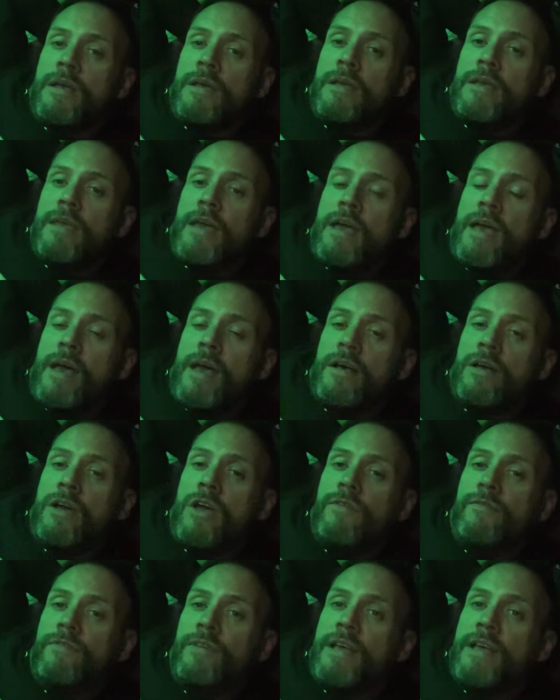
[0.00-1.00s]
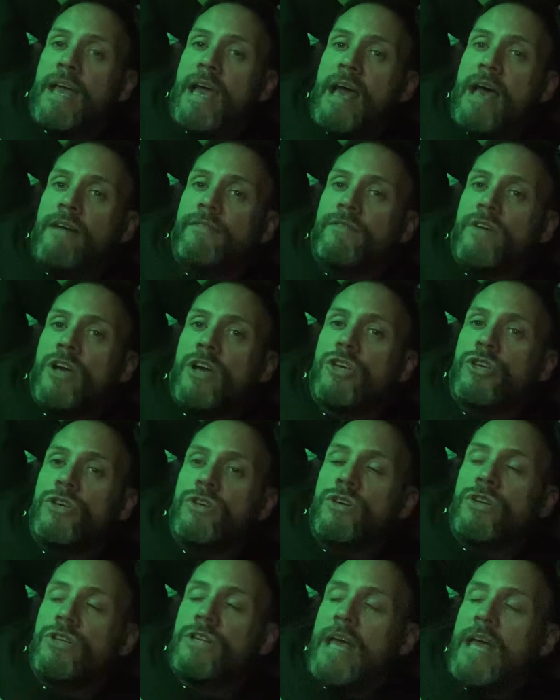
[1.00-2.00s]
yeah, hopefully have a
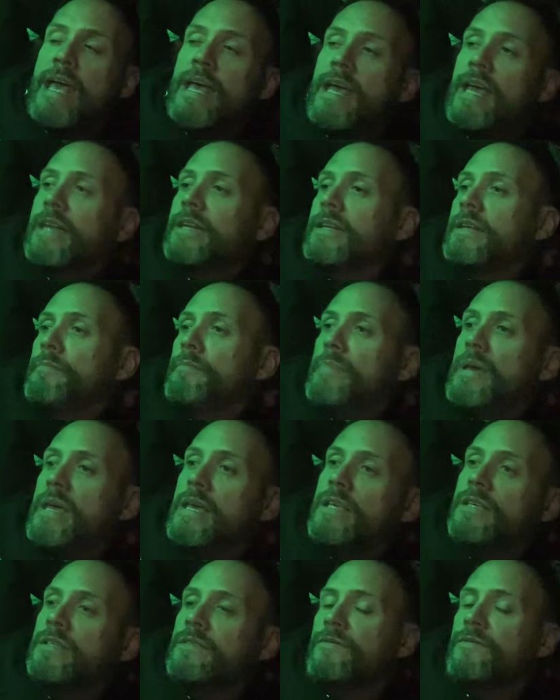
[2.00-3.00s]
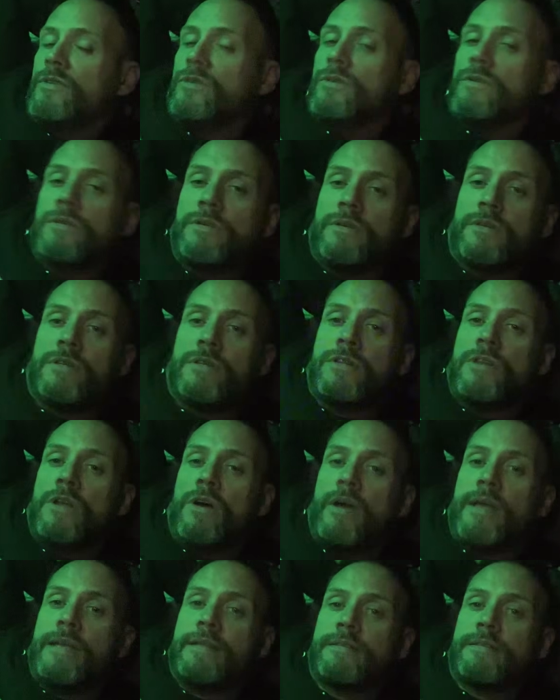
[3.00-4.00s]
good and peaceful
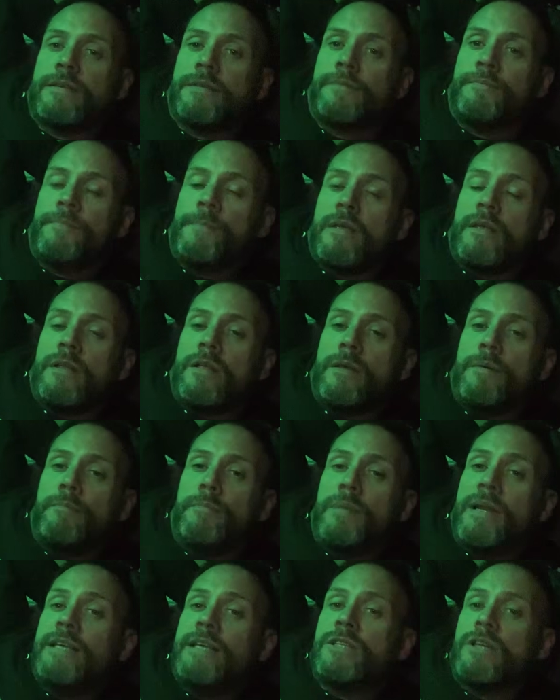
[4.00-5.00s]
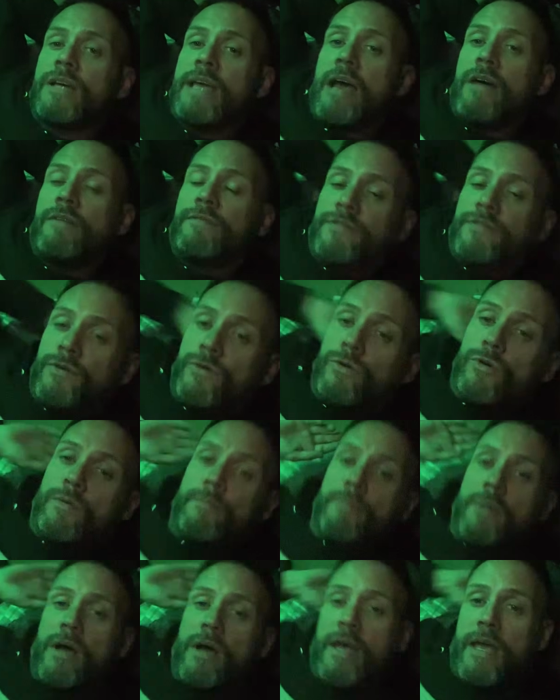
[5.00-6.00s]
night. Please look out for
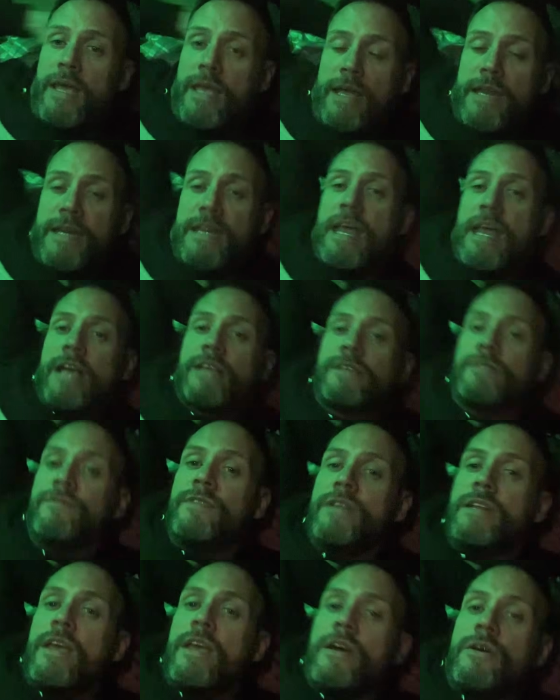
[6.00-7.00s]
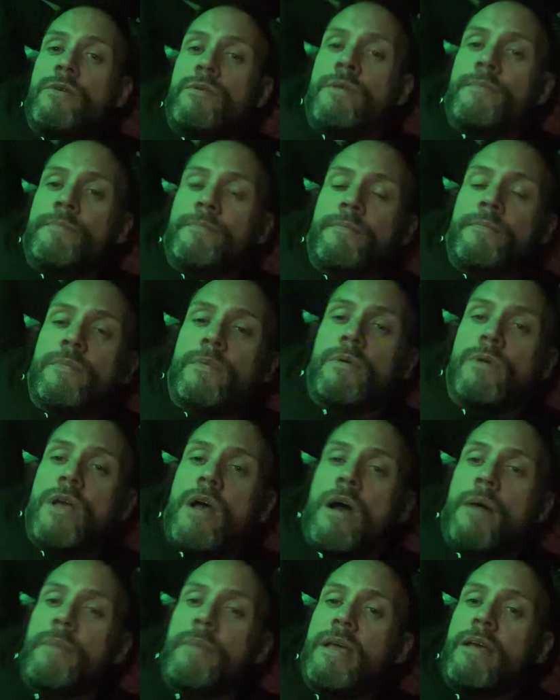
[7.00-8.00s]
my next video
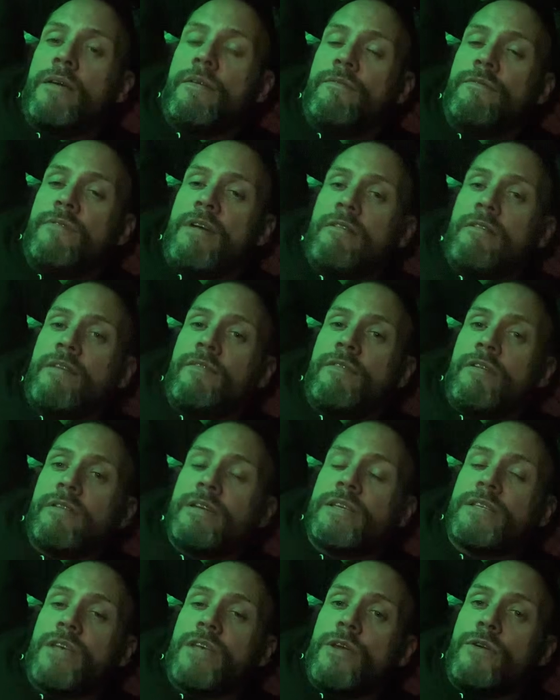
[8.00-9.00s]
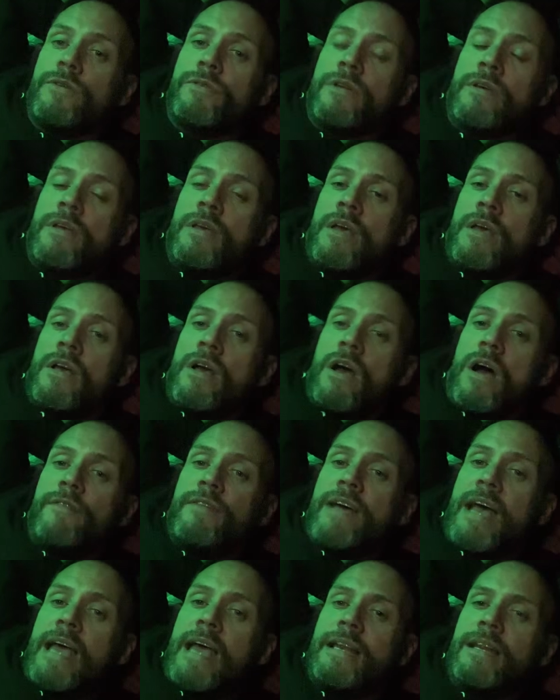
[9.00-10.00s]
coming very, very soon. I've
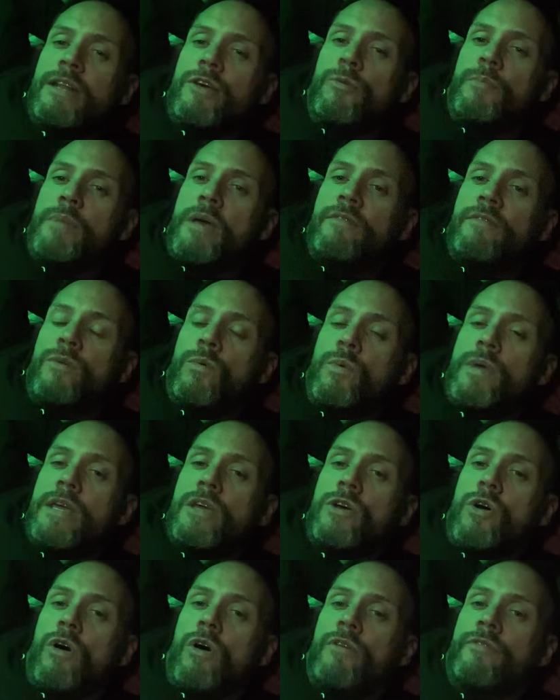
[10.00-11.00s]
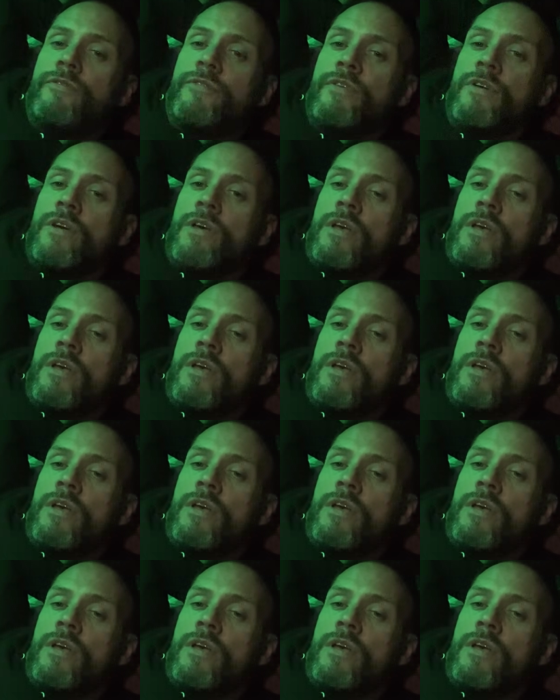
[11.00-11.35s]
had a little bit of a week off